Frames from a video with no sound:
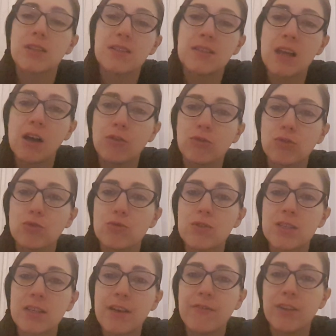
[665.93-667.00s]
is down to
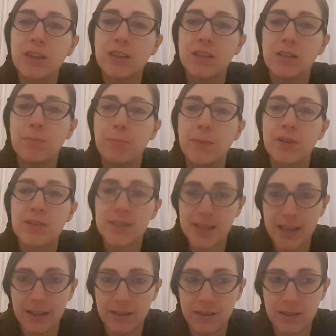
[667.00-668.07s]

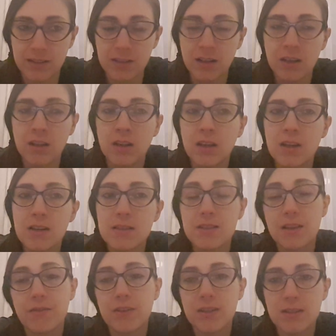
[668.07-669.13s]
70%,
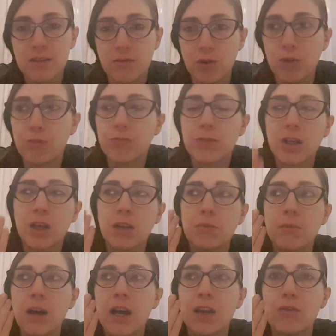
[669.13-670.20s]
70,
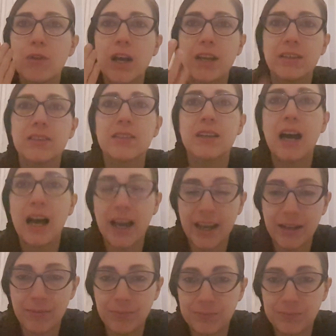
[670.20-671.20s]
in my right eye.